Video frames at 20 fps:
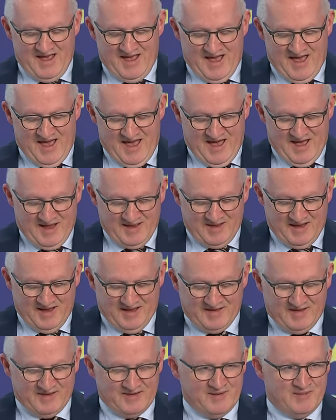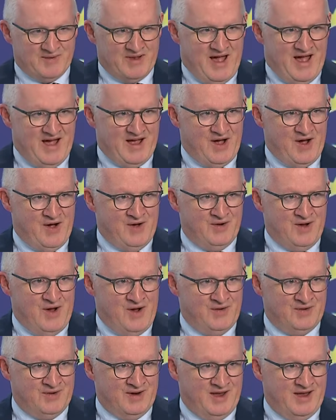it's a supply
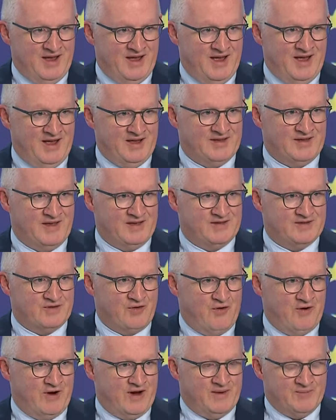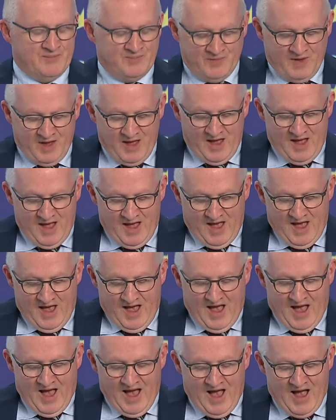only story.
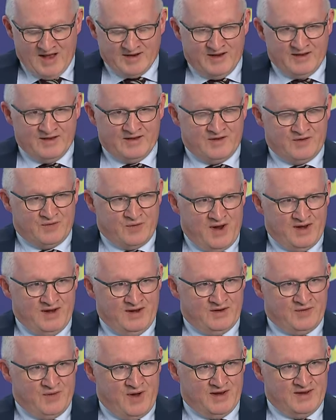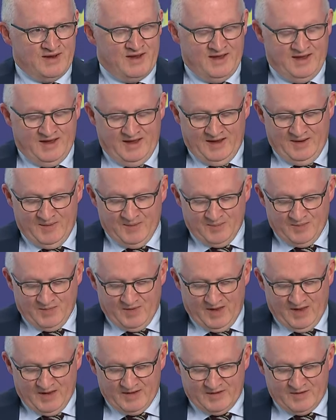And in 2022,
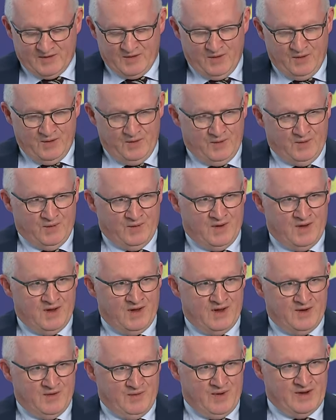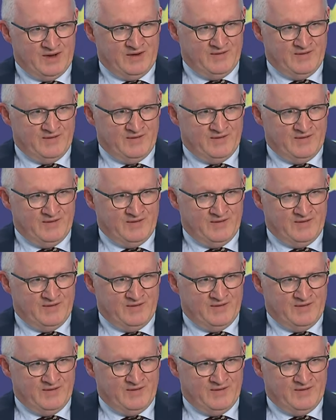when the